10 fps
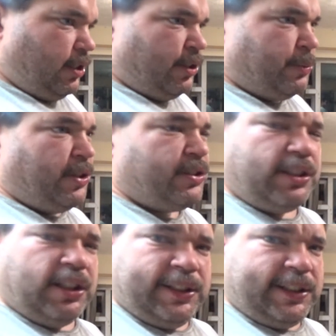
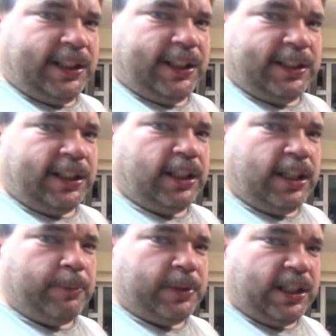otherwise I think the uh,
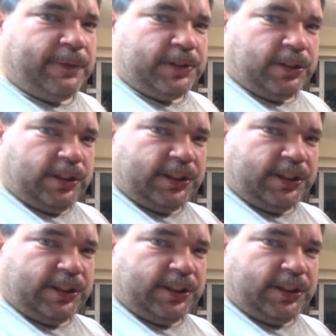M D F is going